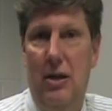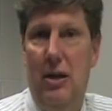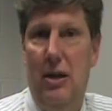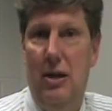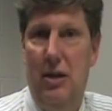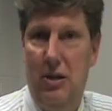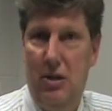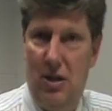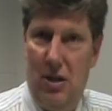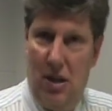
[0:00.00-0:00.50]
And
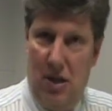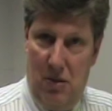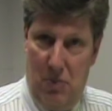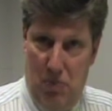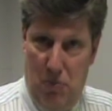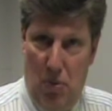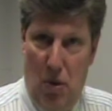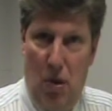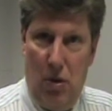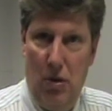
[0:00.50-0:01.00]
it's
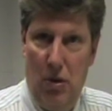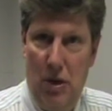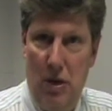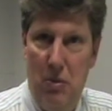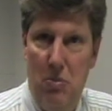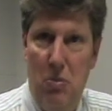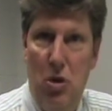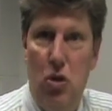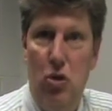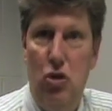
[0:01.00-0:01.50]
partly
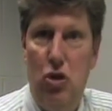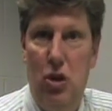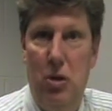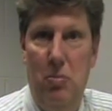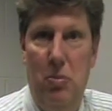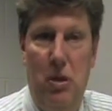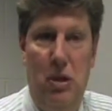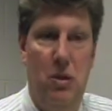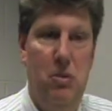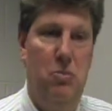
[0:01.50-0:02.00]
emotion,
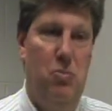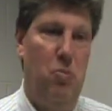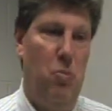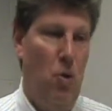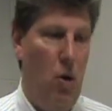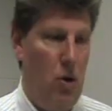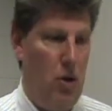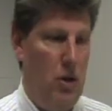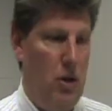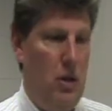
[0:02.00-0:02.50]
but
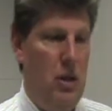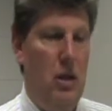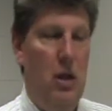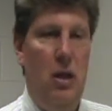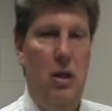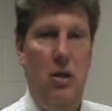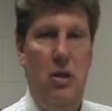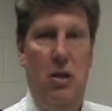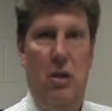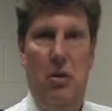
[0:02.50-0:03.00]
partly
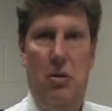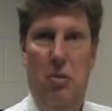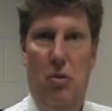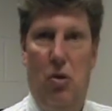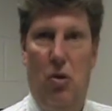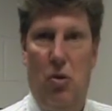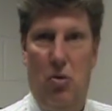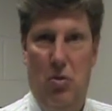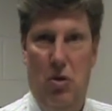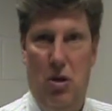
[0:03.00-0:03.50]
the
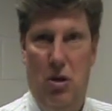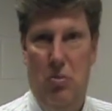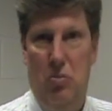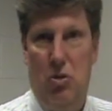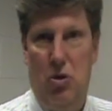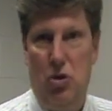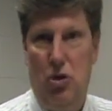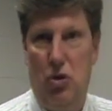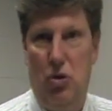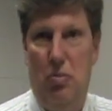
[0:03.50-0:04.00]

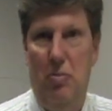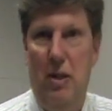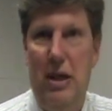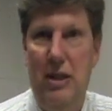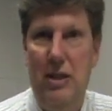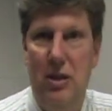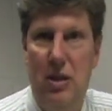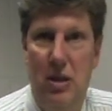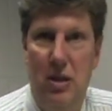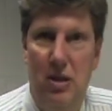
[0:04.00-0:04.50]
commercial
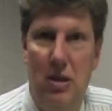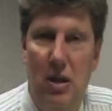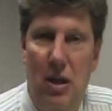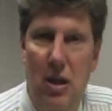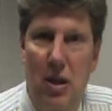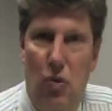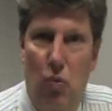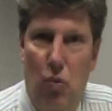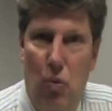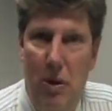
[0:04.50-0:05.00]
makes us
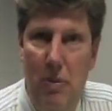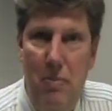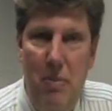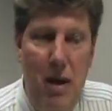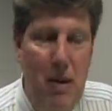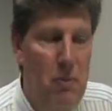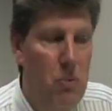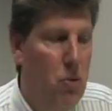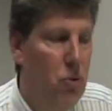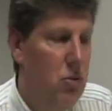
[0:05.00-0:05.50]

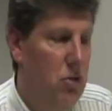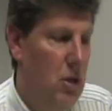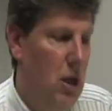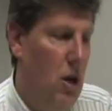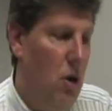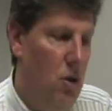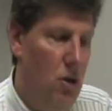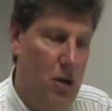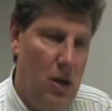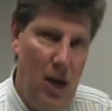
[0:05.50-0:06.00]
remember. They
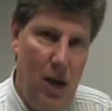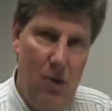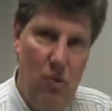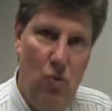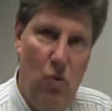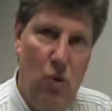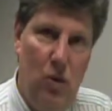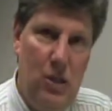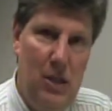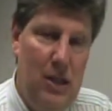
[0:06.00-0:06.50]
all kind of
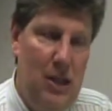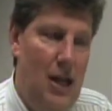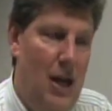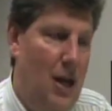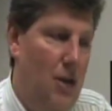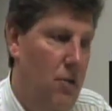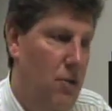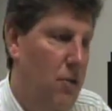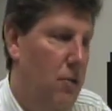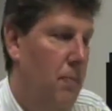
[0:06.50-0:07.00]
work
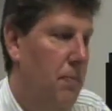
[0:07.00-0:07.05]
together.